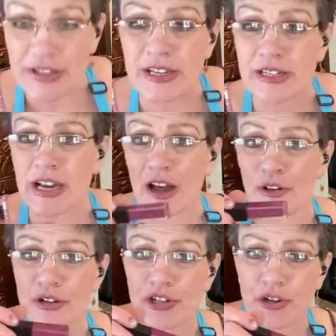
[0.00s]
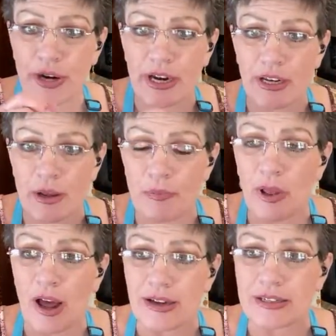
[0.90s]
This is Color Street lip
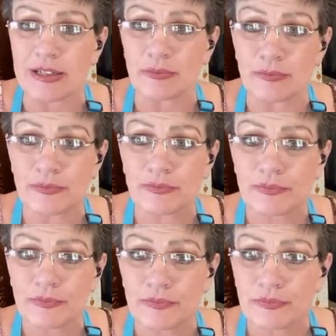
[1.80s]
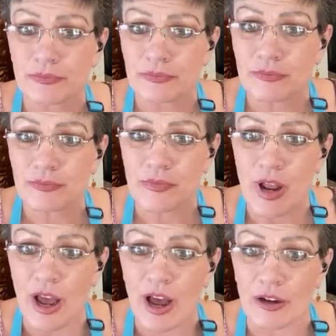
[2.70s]
gloss.
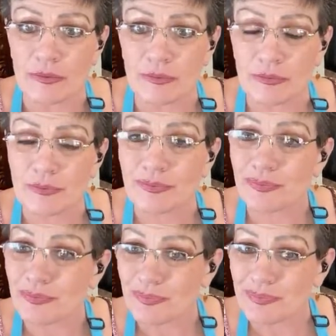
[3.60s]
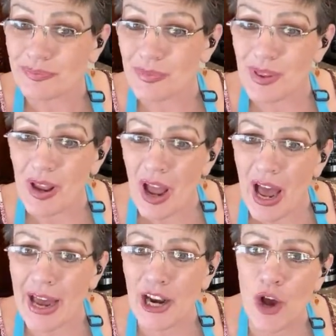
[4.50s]
Yeah.
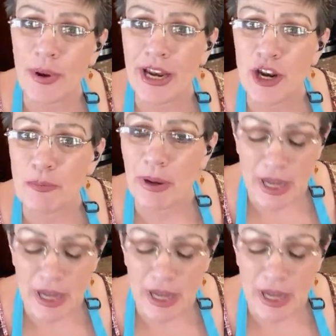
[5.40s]
I know. Can you